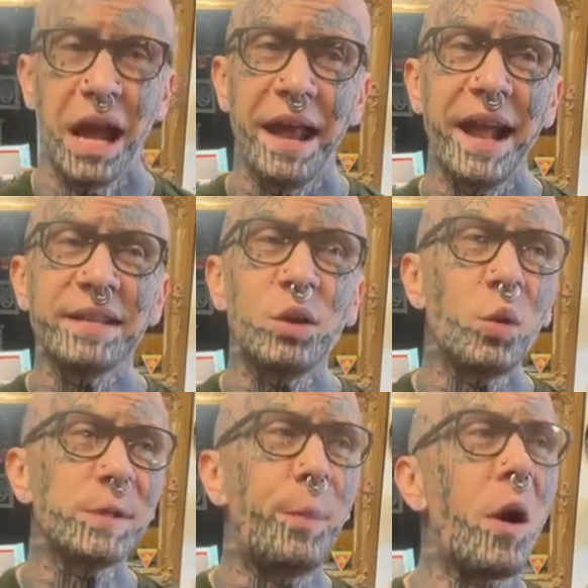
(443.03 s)
And that's the
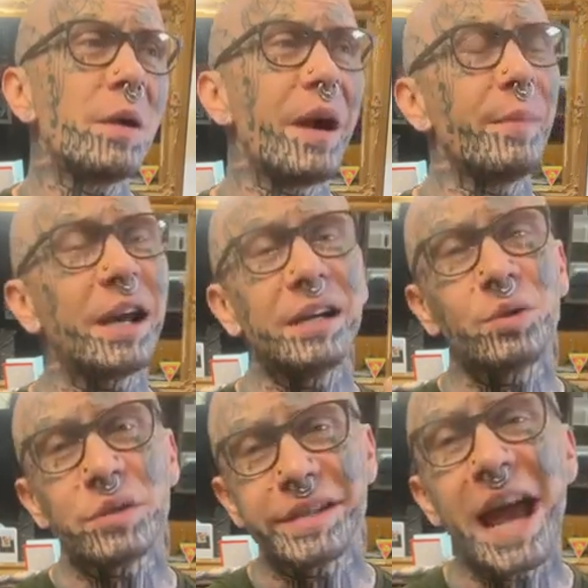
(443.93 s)
worst part about it
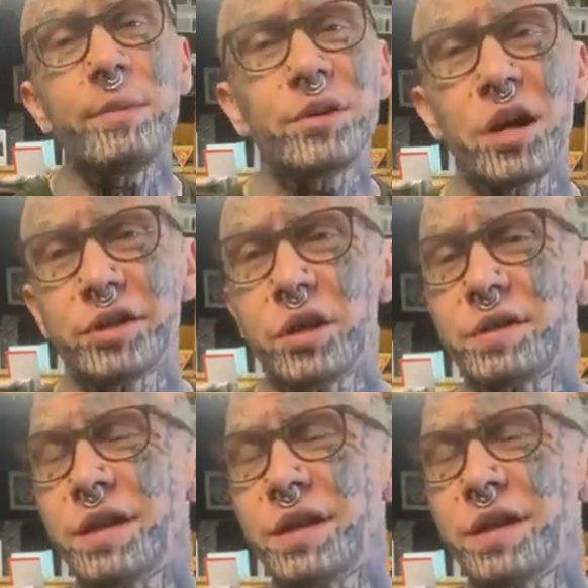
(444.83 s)
because you're sabotaging